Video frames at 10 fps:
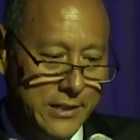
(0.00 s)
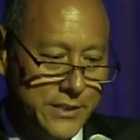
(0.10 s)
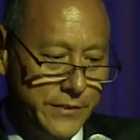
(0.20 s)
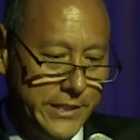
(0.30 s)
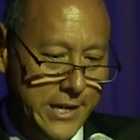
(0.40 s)

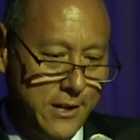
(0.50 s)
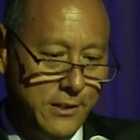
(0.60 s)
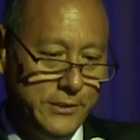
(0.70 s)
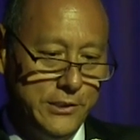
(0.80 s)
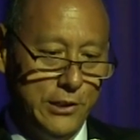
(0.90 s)
Here's
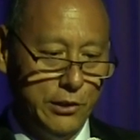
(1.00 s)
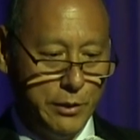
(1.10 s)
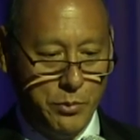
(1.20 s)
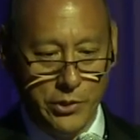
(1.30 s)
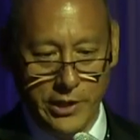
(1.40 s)
Fidel
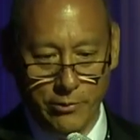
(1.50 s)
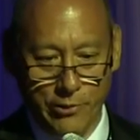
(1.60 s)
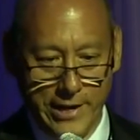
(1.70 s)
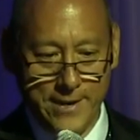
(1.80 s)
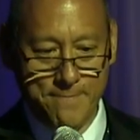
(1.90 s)
slowly burning
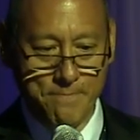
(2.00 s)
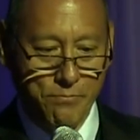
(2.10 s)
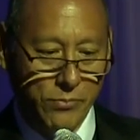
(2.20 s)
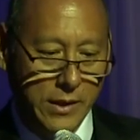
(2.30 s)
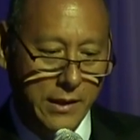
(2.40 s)
away.
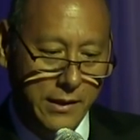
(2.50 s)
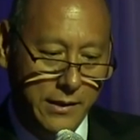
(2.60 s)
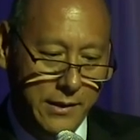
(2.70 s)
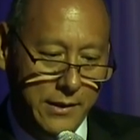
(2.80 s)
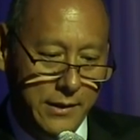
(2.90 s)

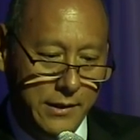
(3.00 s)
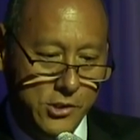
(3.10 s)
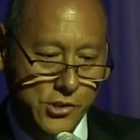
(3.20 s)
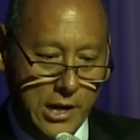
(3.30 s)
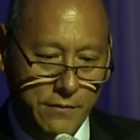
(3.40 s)

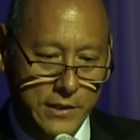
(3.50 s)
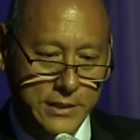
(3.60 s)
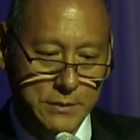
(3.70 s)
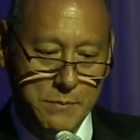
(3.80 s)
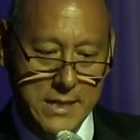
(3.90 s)

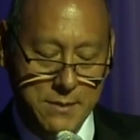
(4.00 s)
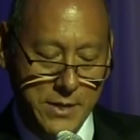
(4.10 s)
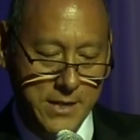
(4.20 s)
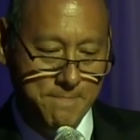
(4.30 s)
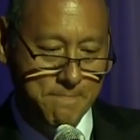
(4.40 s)
Chavez is mini
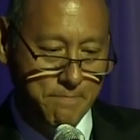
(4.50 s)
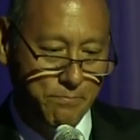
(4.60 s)
me.